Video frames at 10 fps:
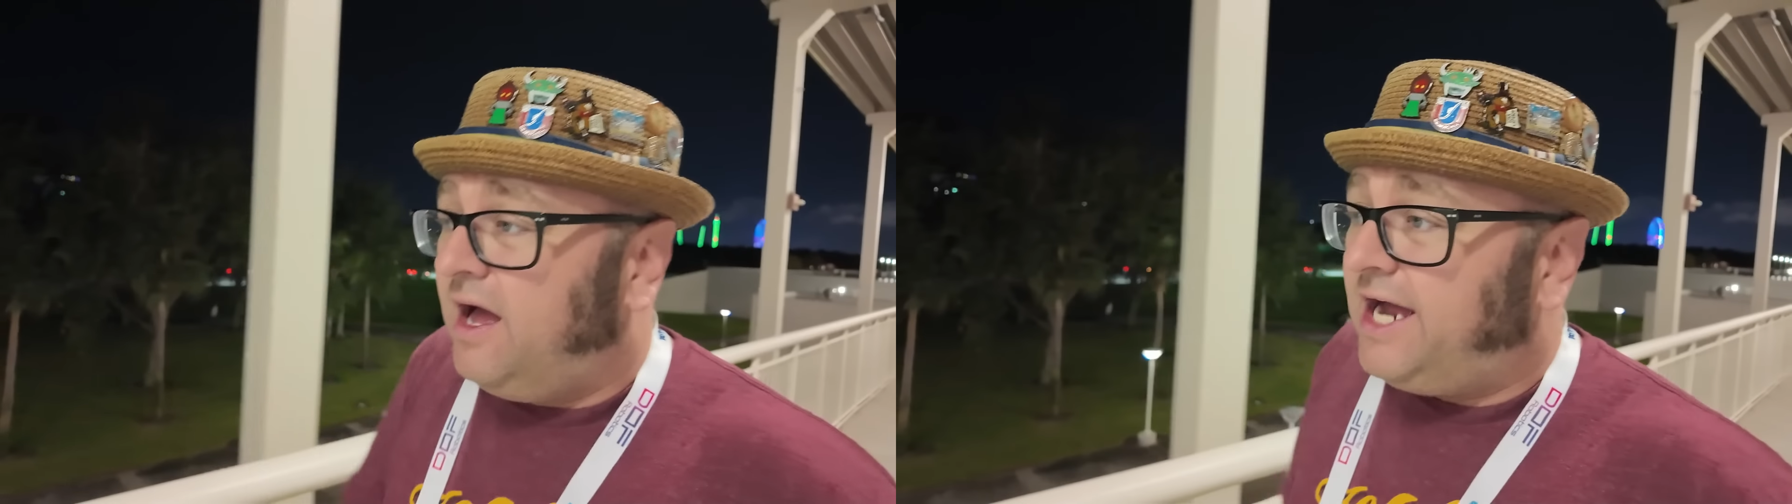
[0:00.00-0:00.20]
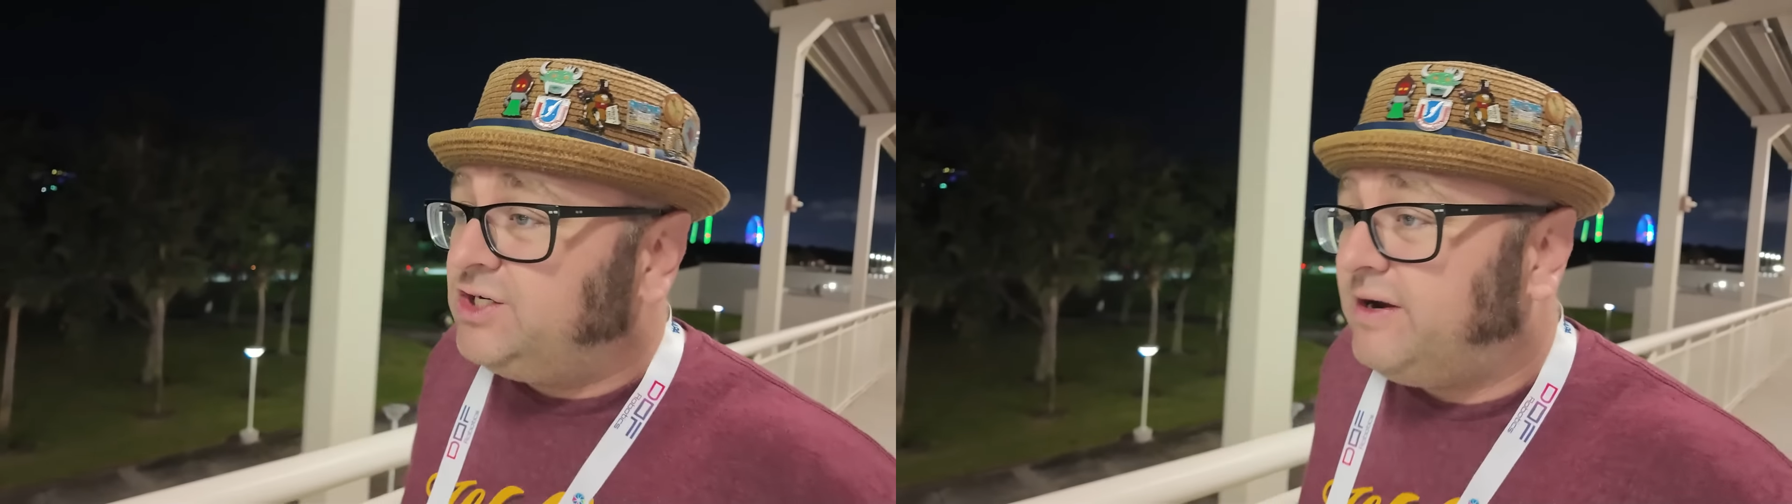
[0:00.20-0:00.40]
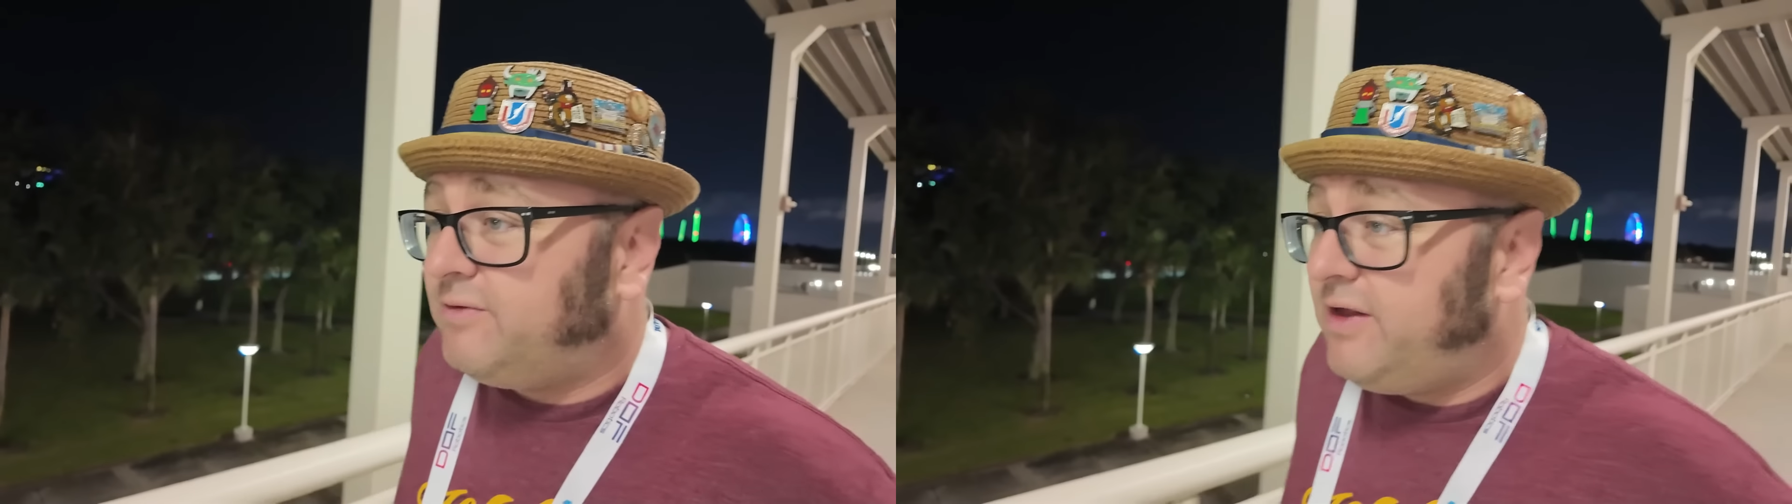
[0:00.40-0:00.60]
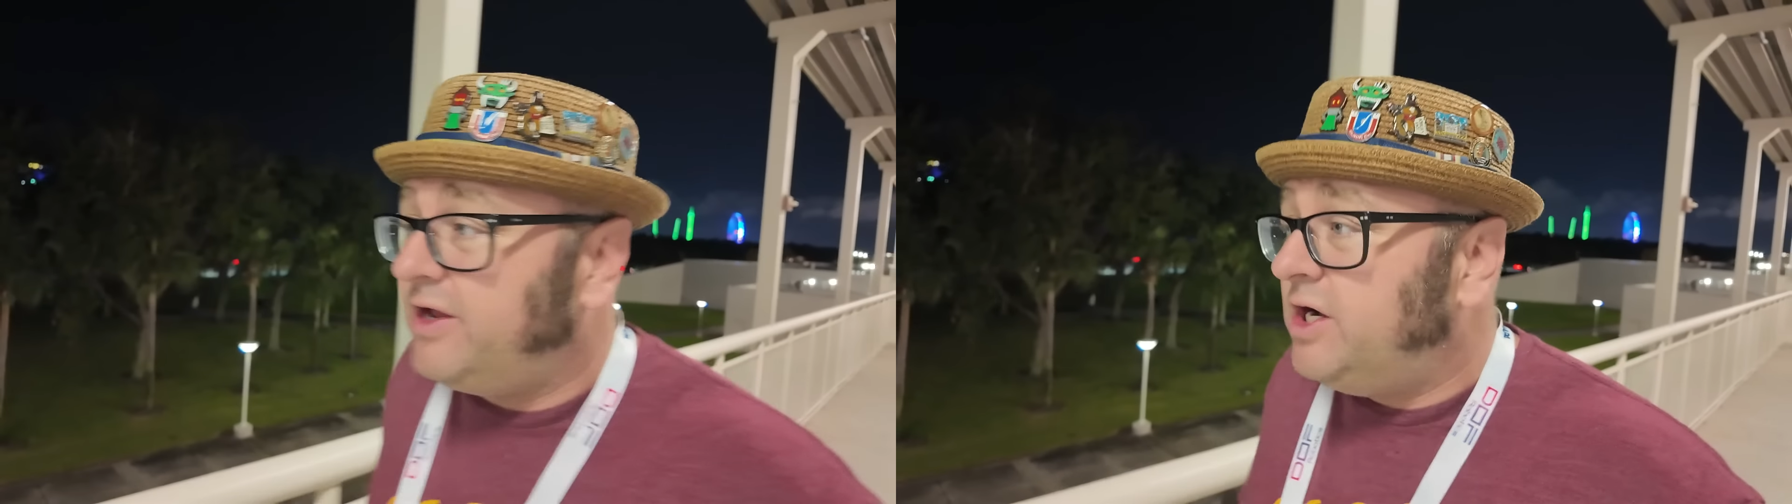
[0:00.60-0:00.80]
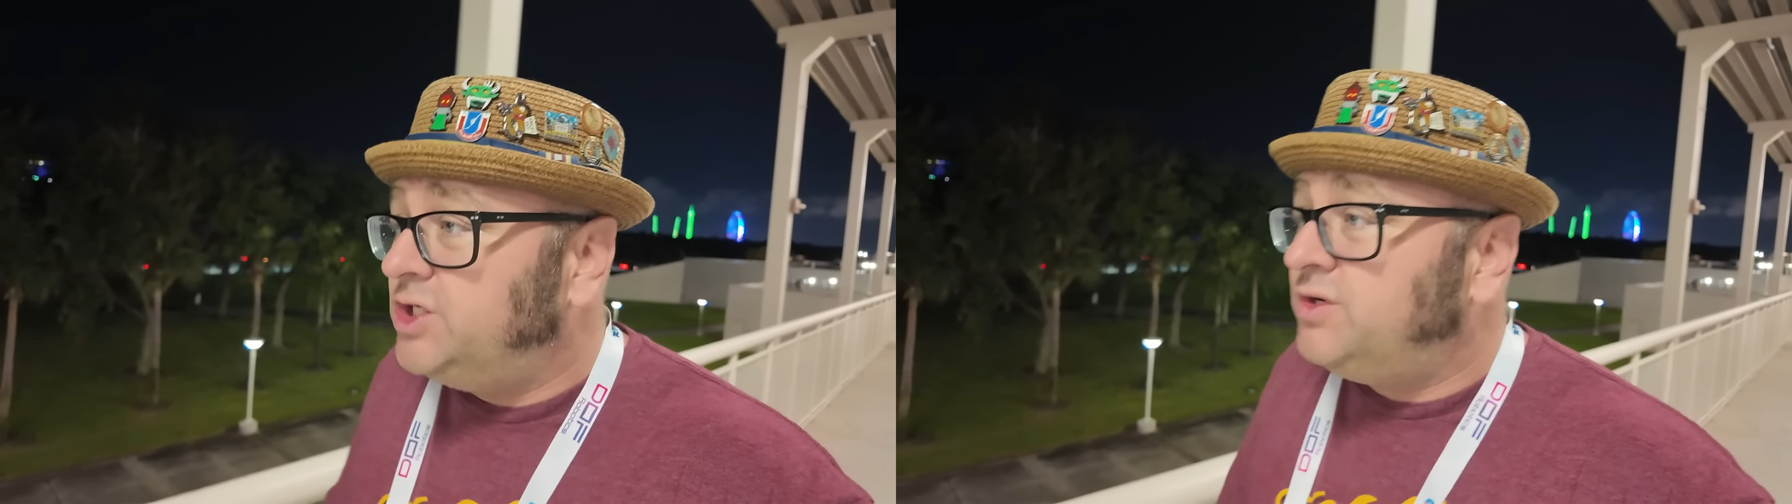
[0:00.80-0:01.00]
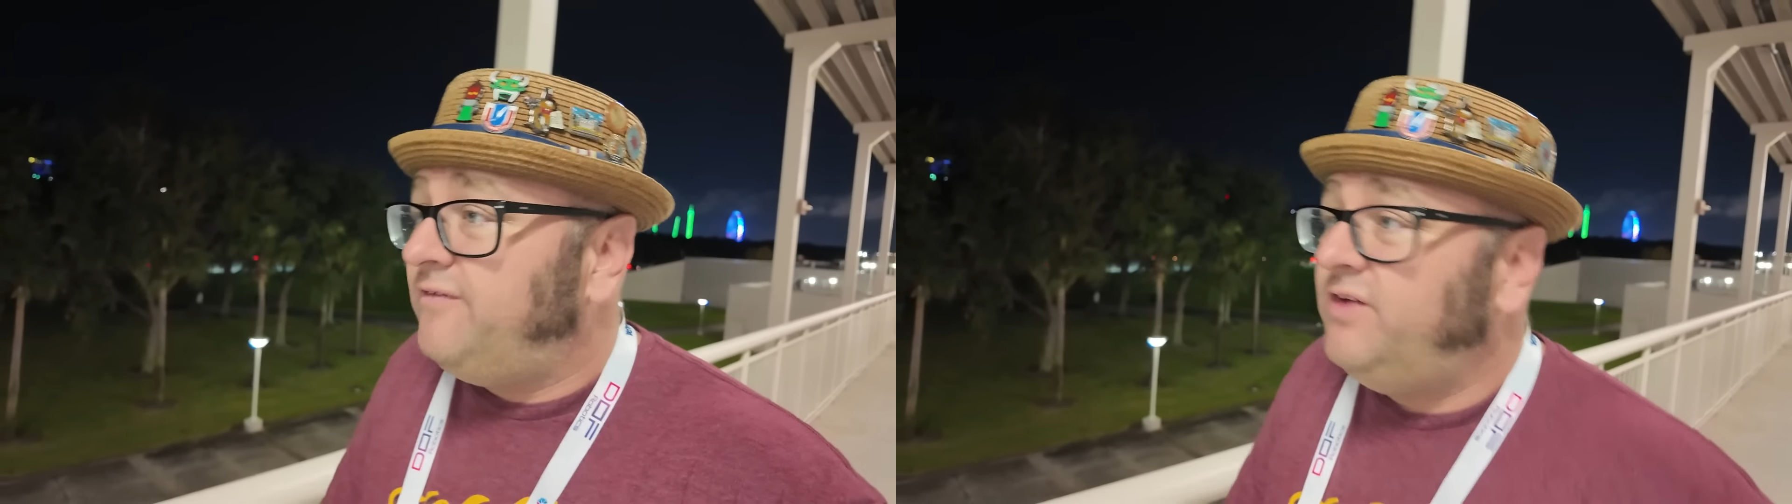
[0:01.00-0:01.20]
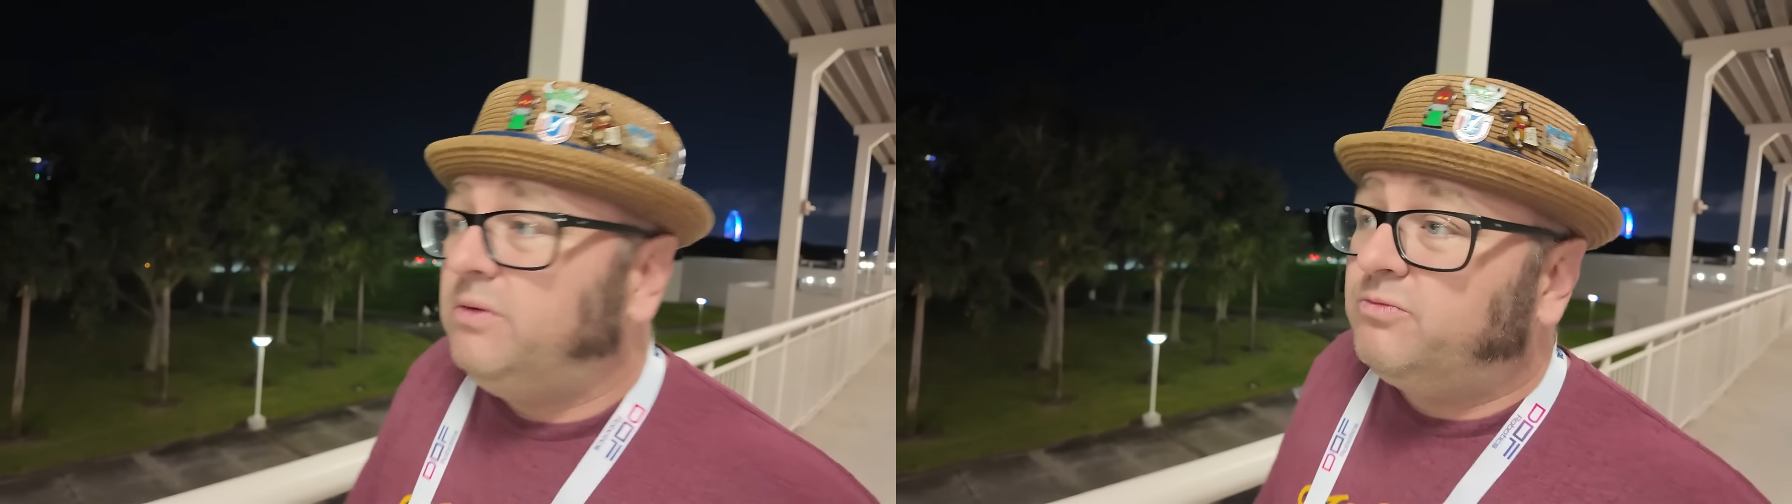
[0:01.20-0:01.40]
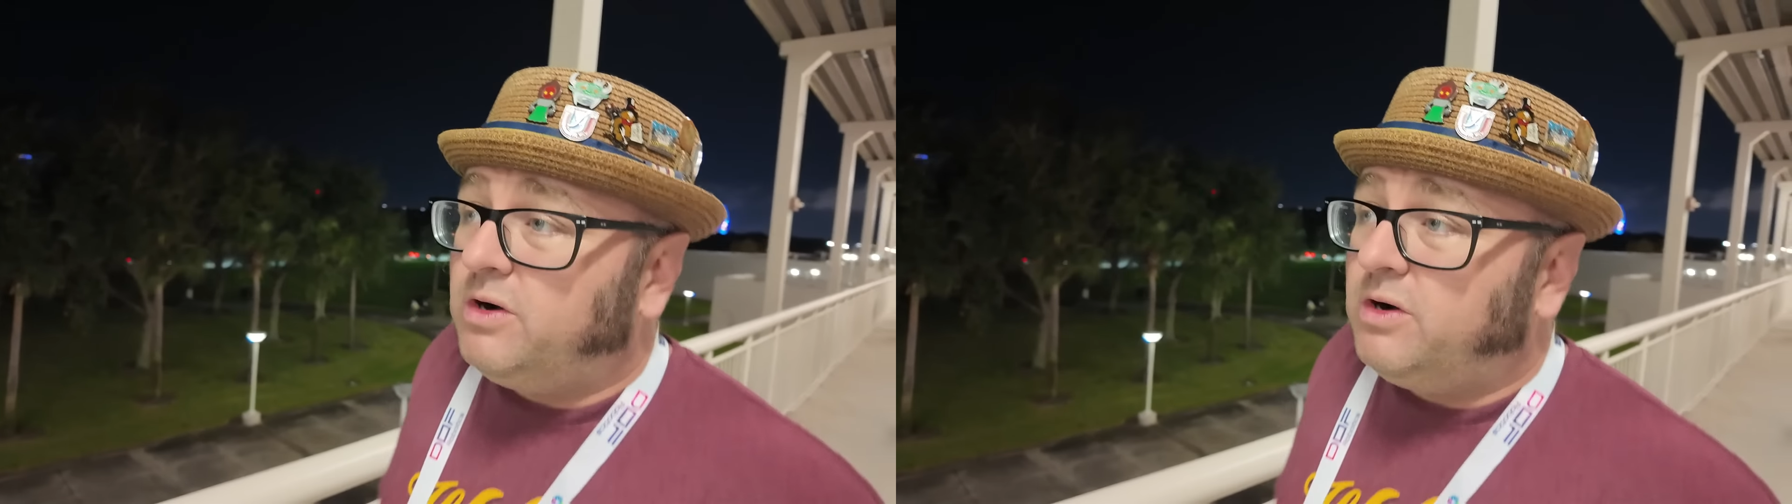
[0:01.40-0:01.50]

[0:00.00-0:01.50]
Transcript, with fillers: I travel around the country. I film